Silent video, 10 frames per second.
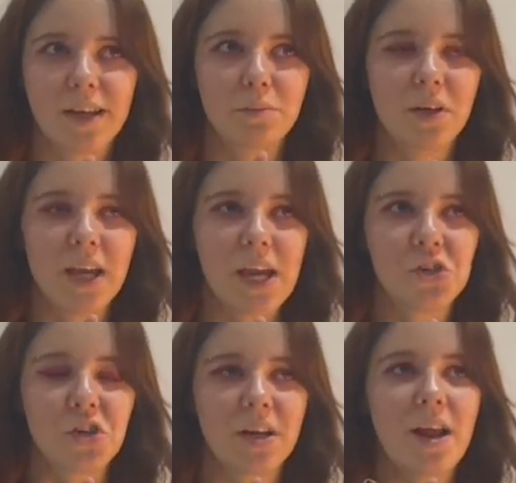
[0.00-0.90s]

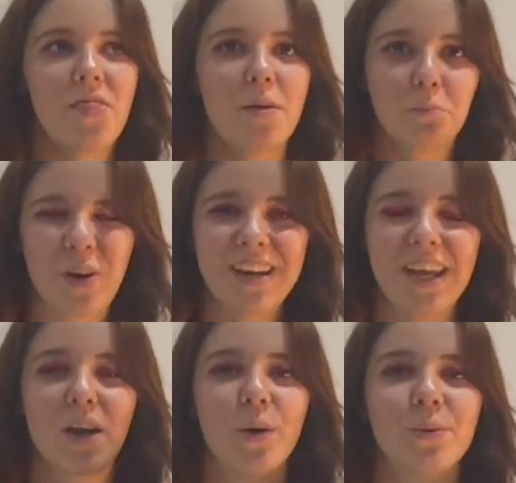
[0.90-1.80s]
communication and then
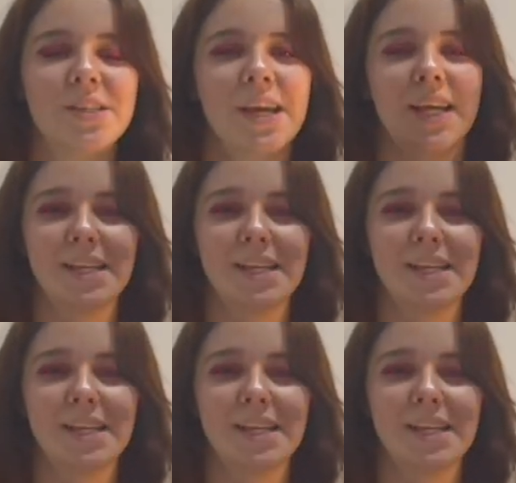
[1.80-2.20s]
Britney goes